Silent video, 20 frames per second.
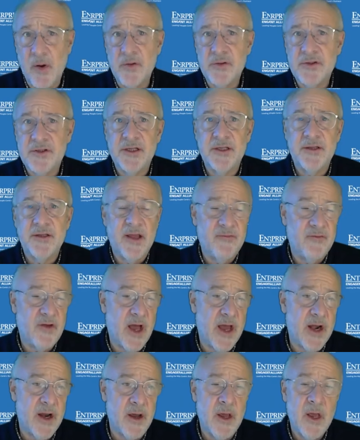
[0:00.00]
posted. They've
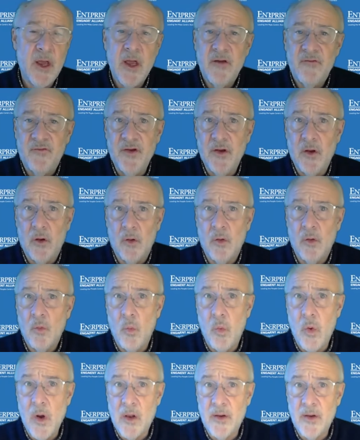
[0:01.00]
got to feel
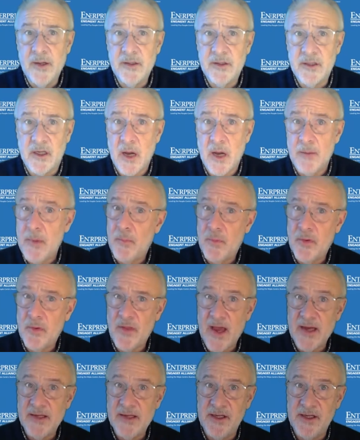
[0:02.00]
willing to come up
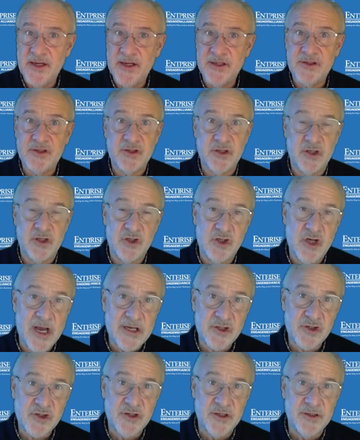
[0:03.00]
with ideas,
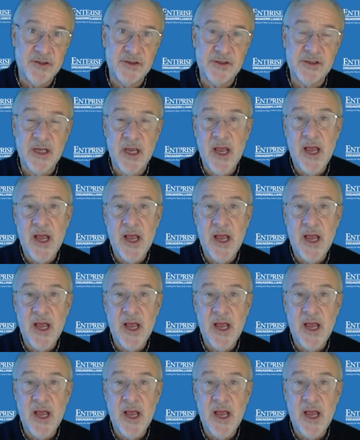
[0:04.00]
suggestions.